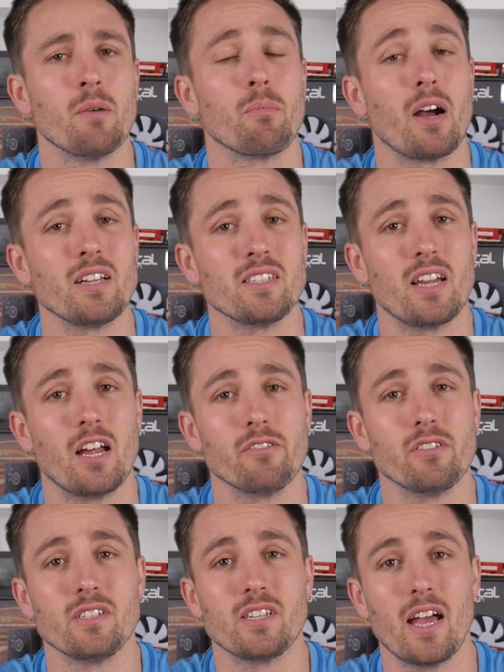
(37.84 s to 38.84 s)
Priced at
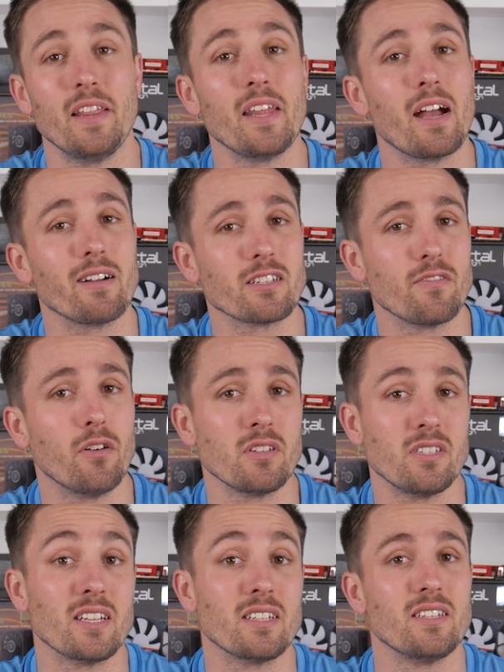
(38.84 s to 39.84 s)
$110, the RX
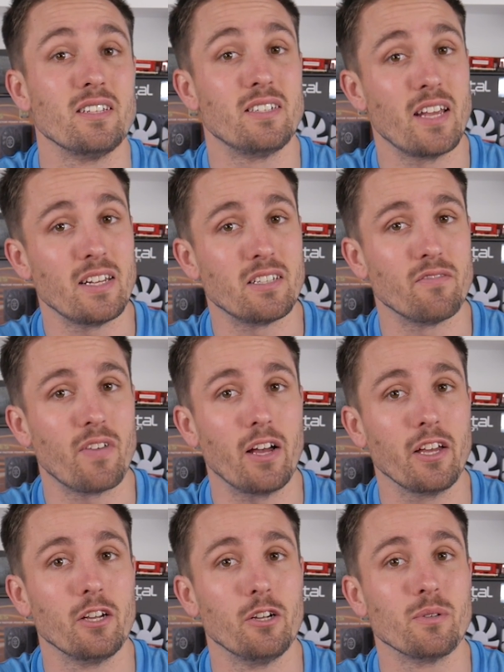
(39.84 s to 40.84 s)
460 is decent
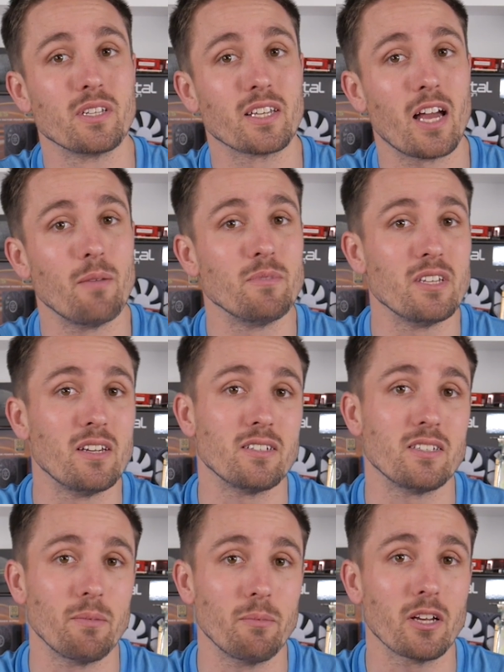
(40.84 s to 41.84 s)
value as it comes in at
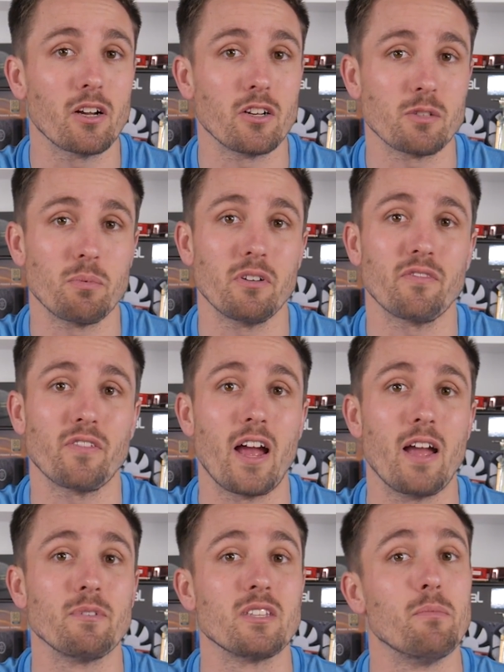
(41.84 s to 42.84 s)
similar cost per
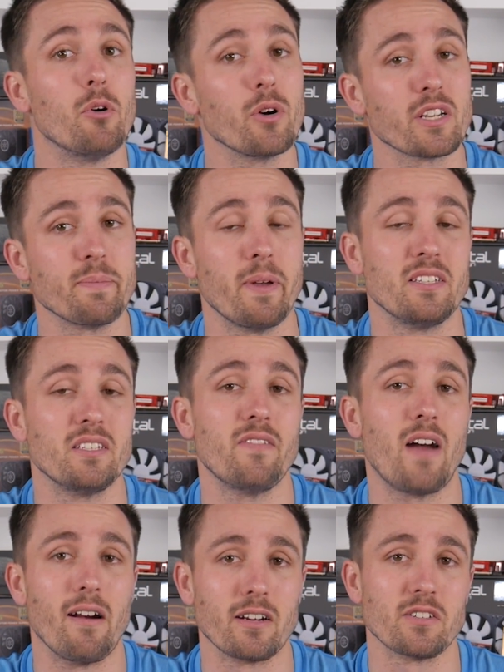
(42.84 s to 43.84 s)
frame as the more expensive
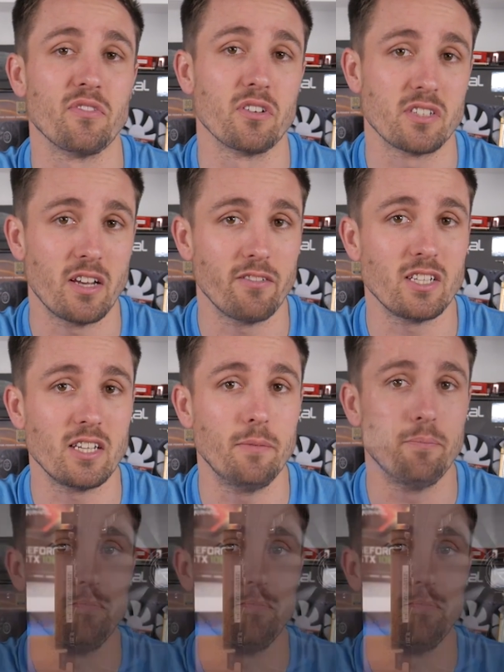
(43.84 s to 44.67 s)
RX 470.